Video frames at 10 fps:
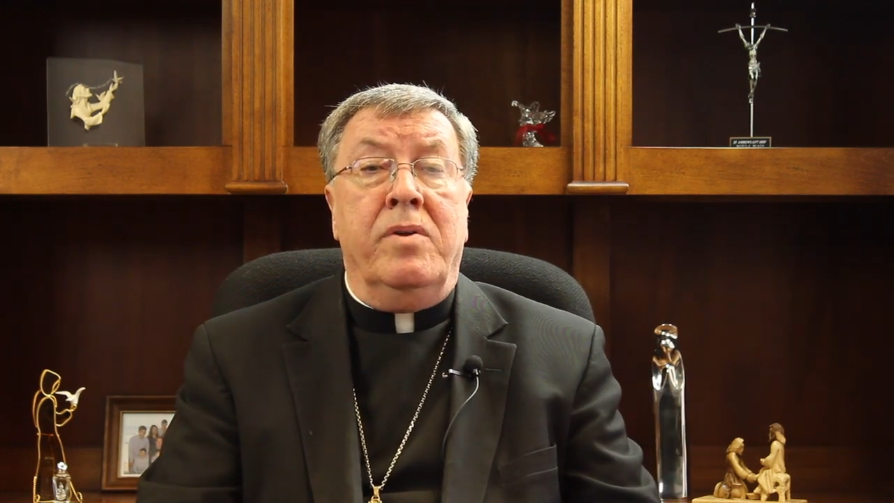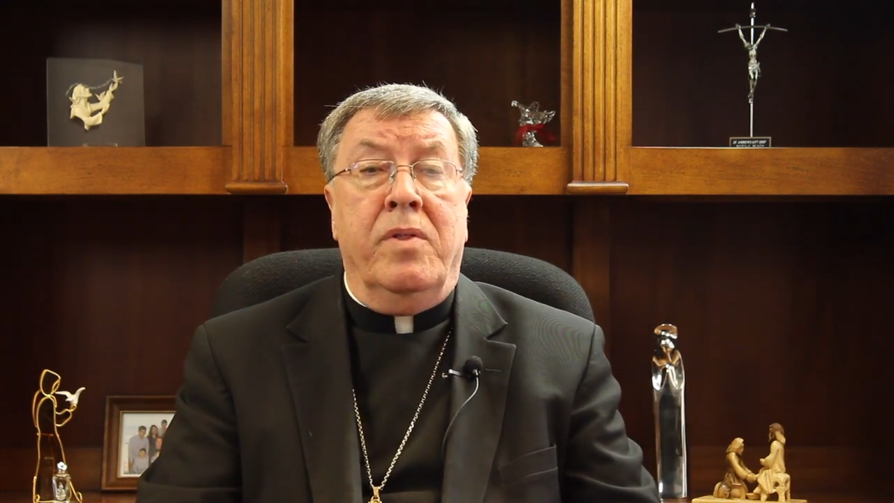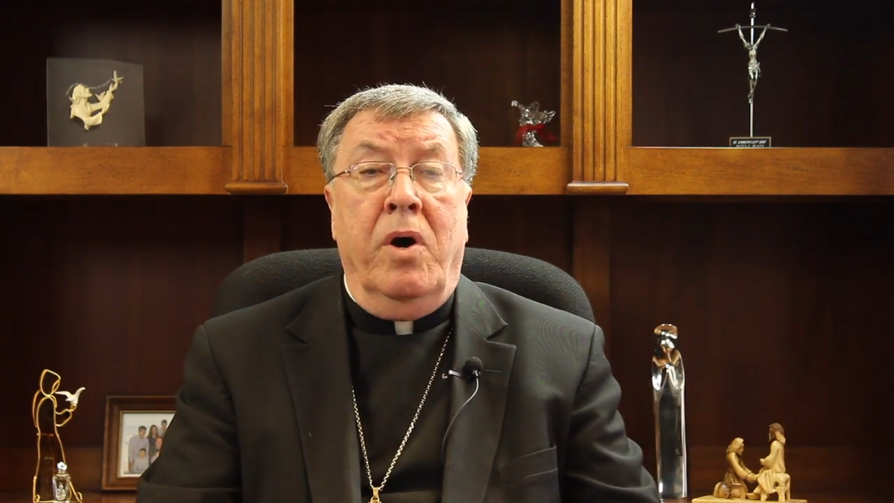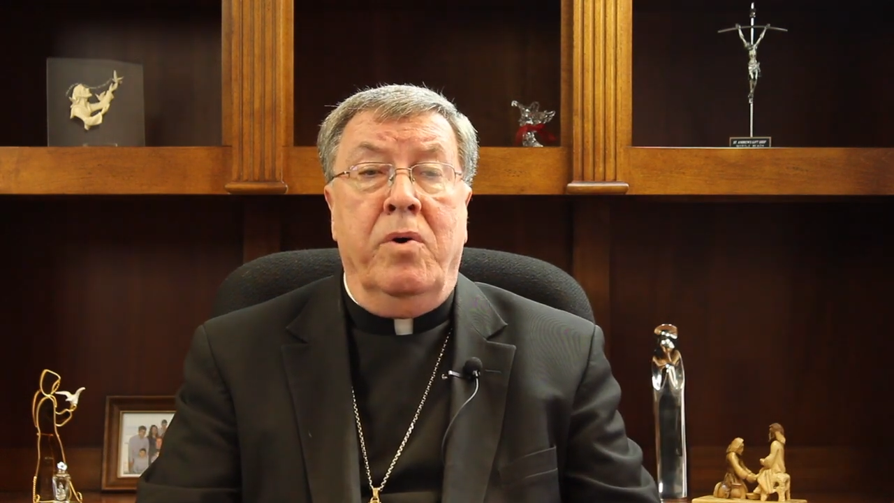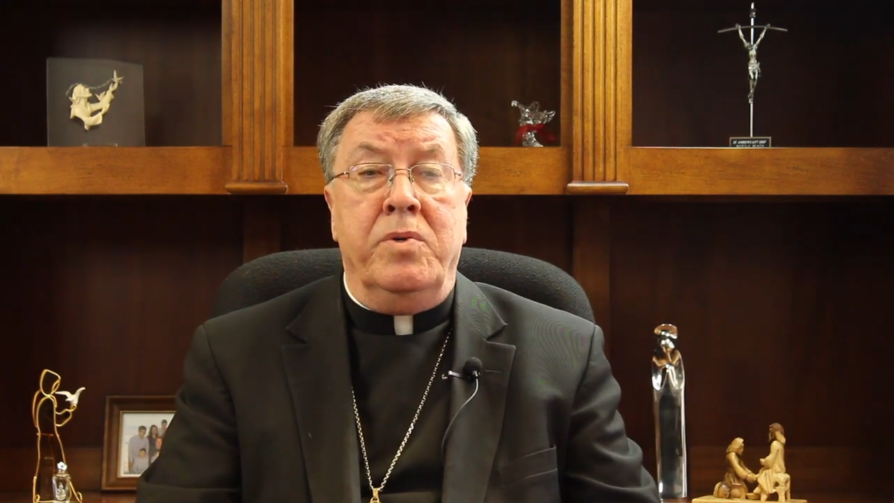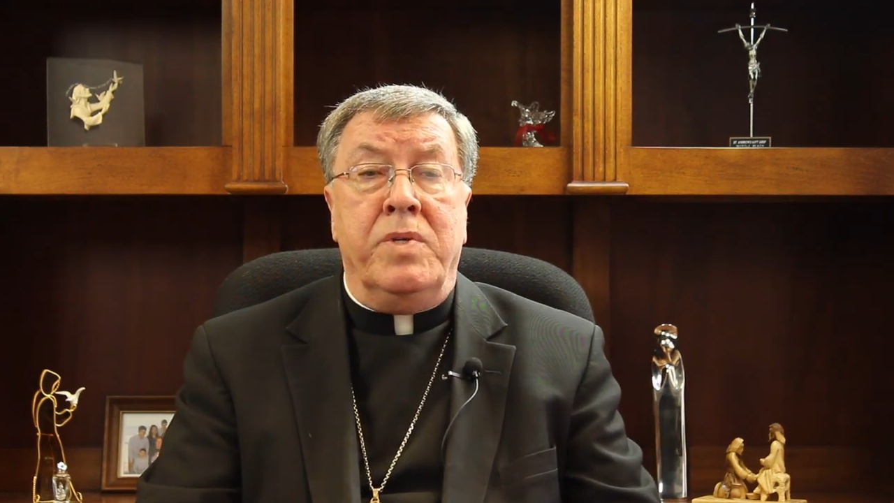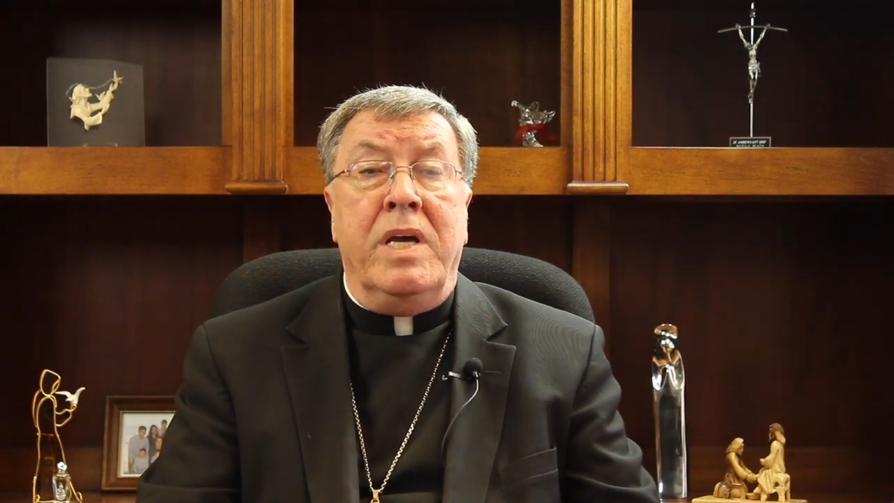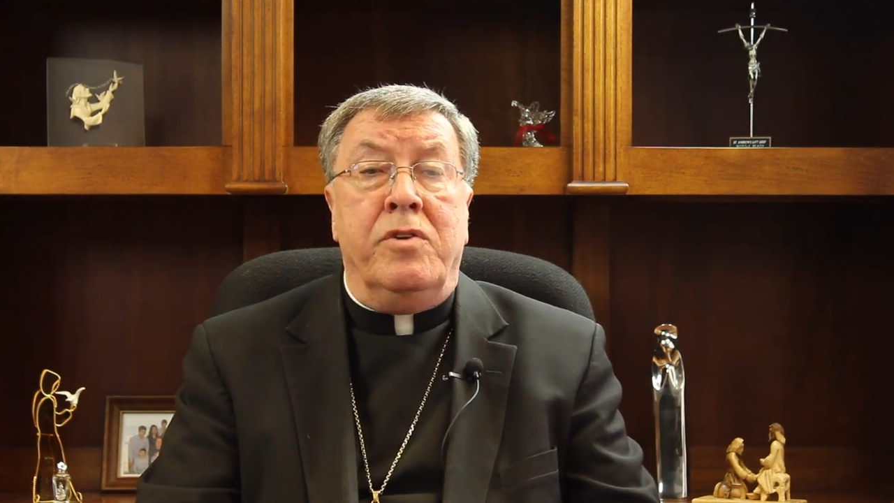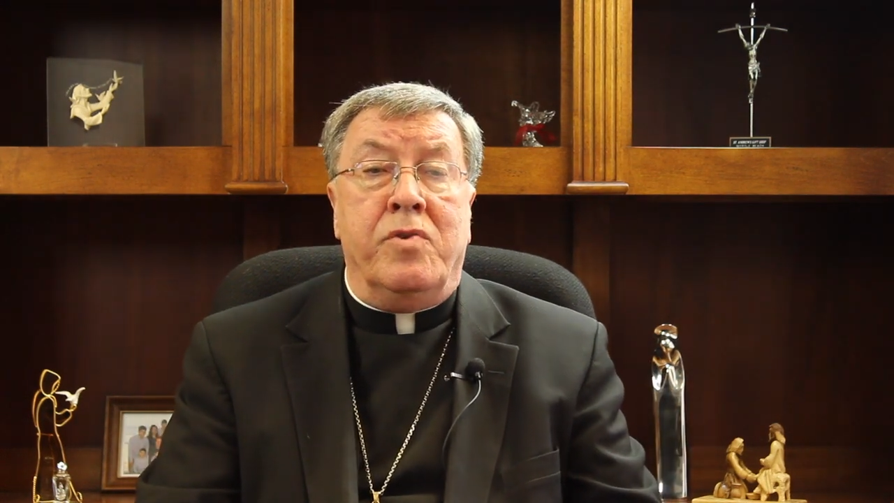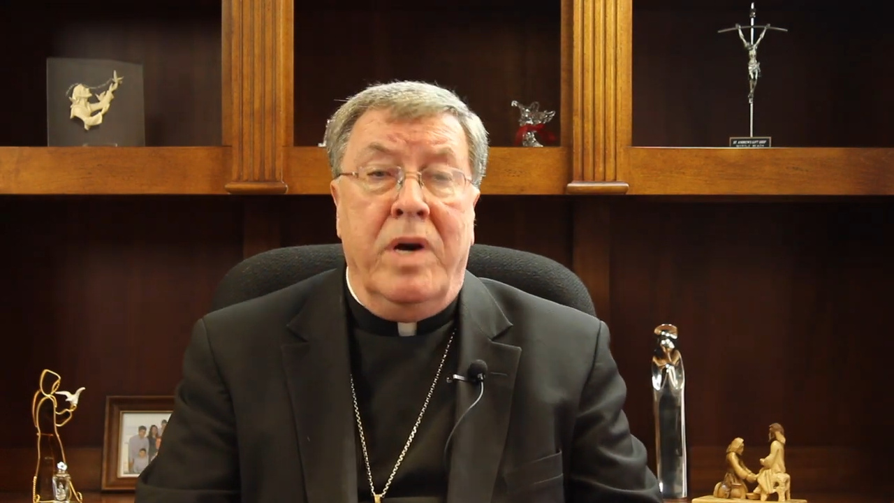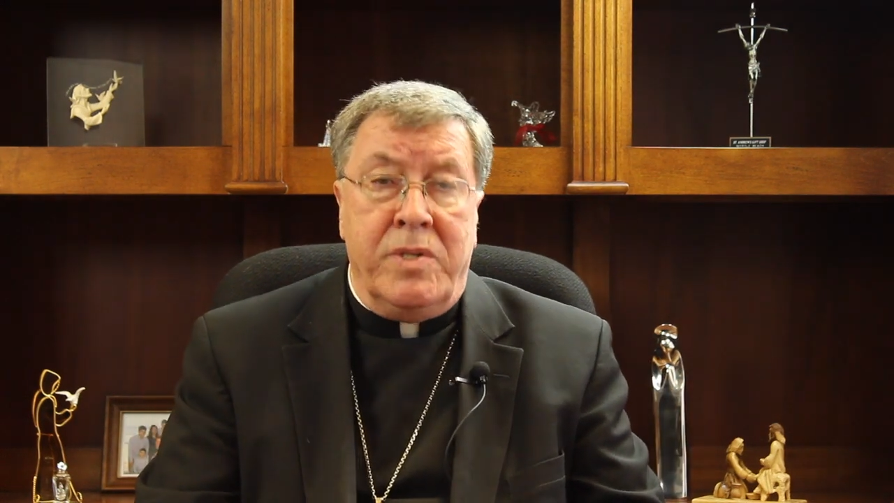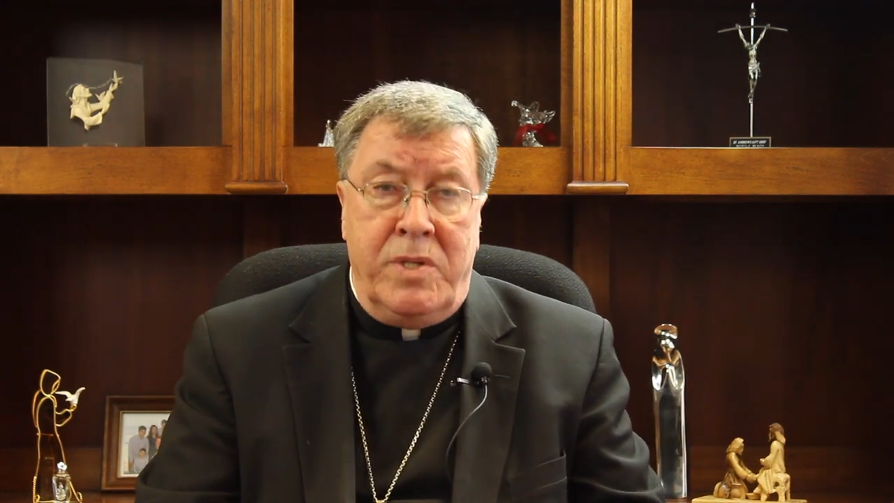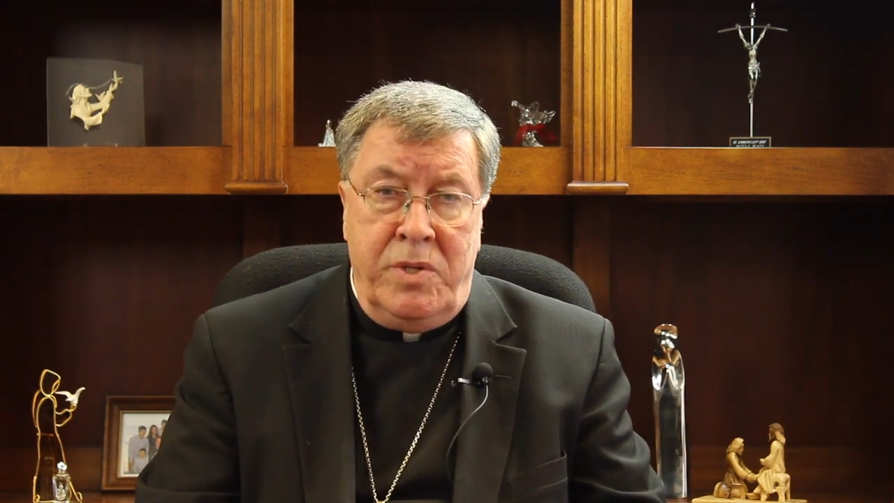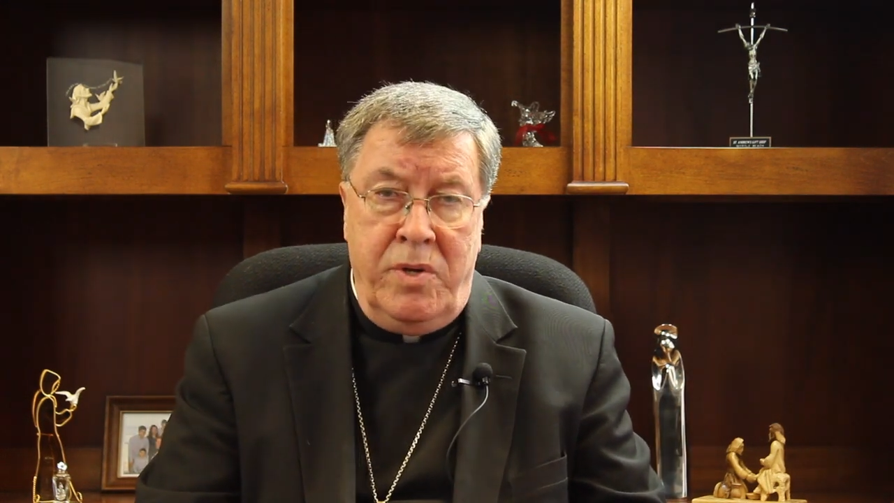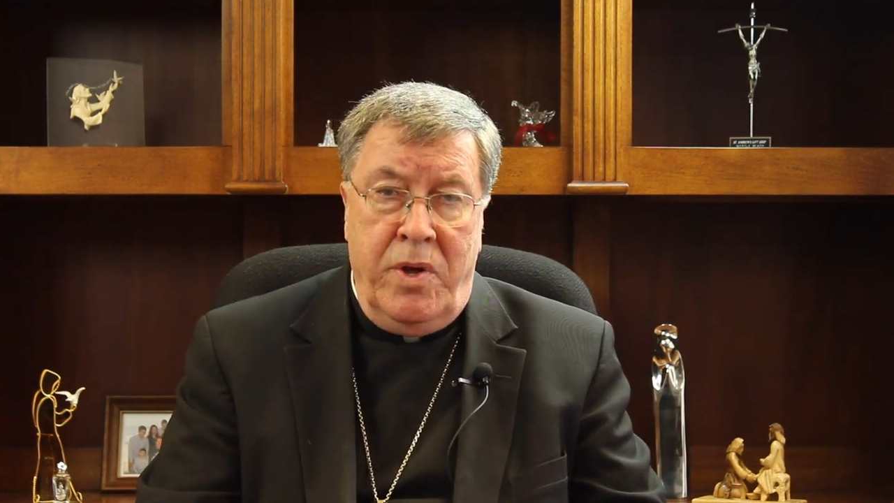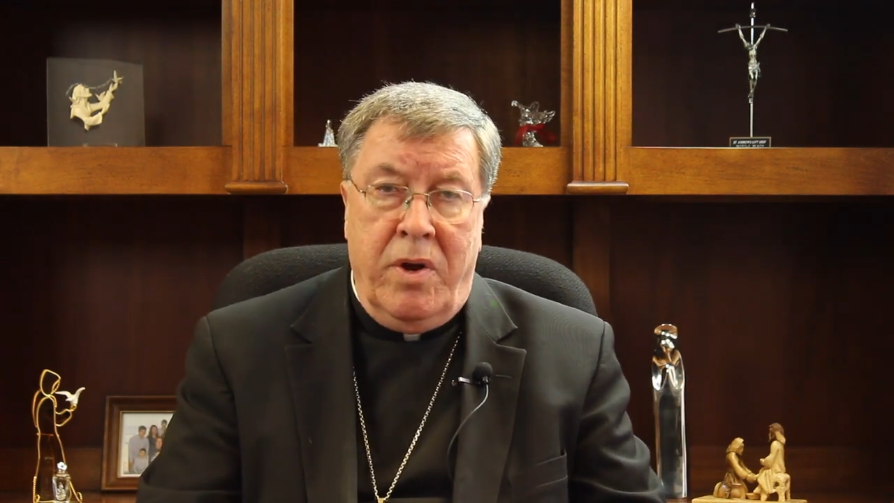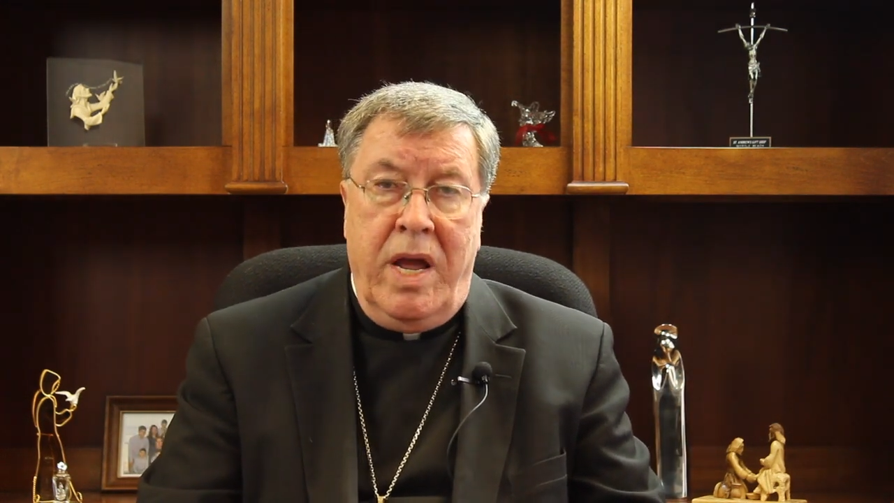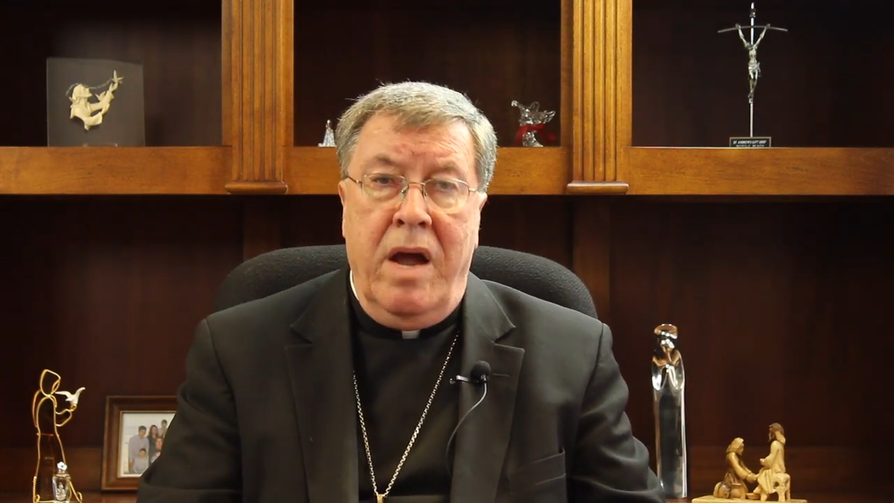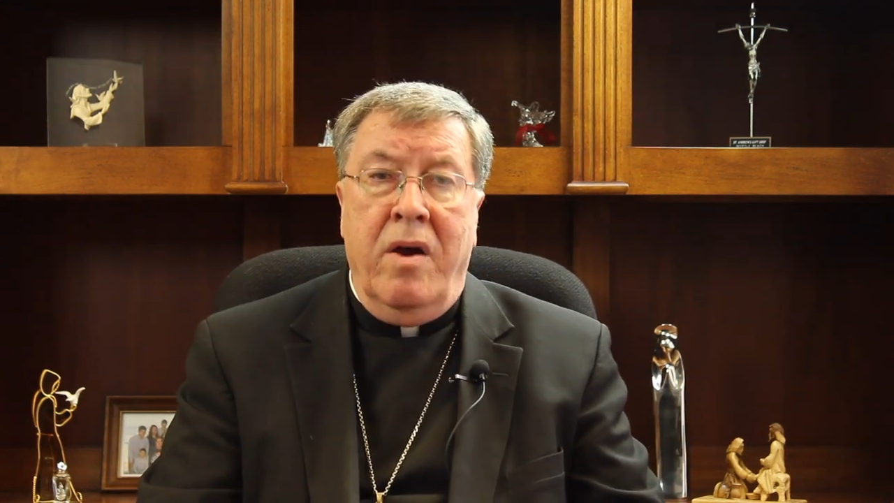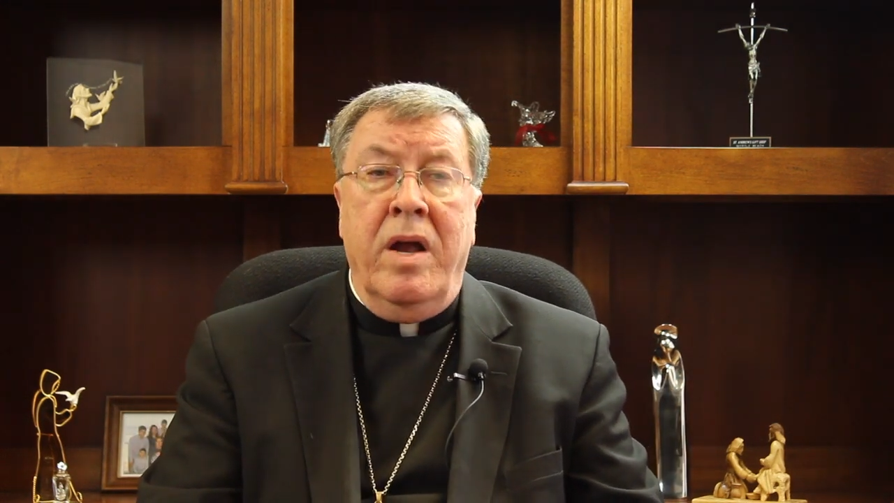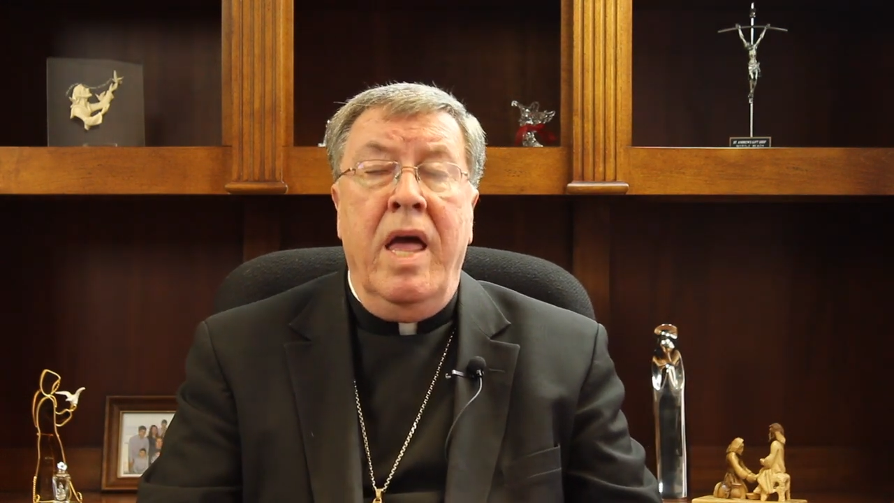to those entrusted to their care